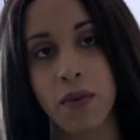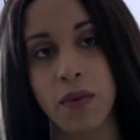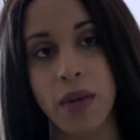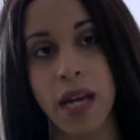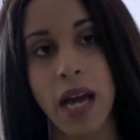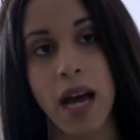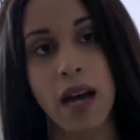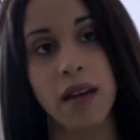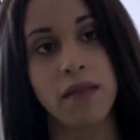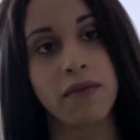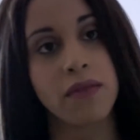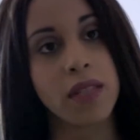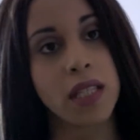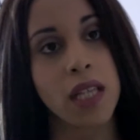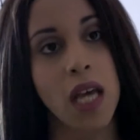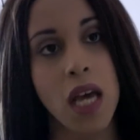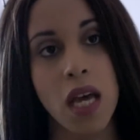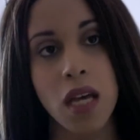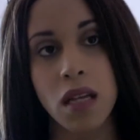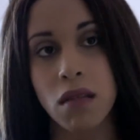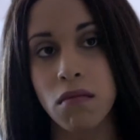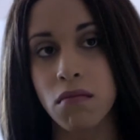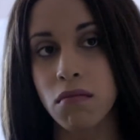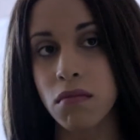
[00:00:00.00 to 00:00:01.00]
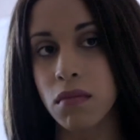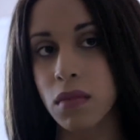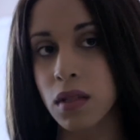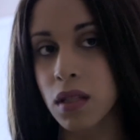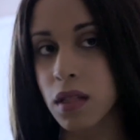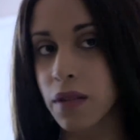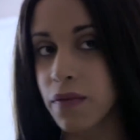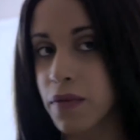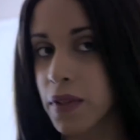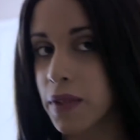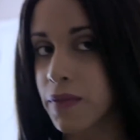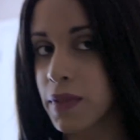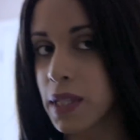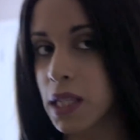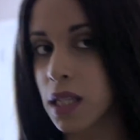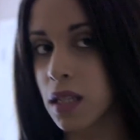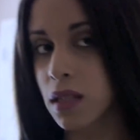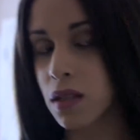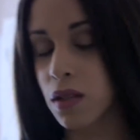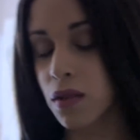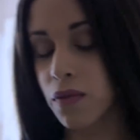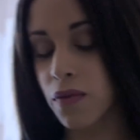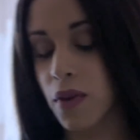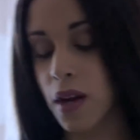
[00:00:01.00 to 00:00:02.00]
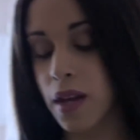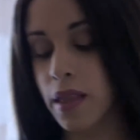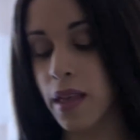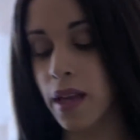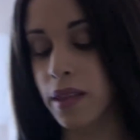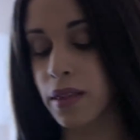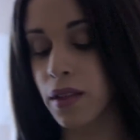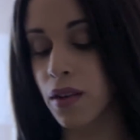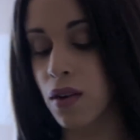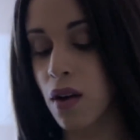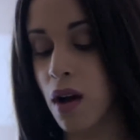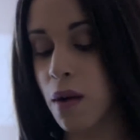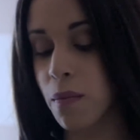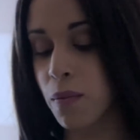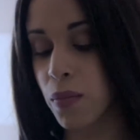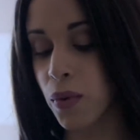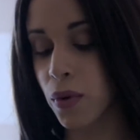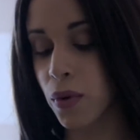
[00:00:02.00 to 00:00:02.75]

We have ten to fifteen so far that are on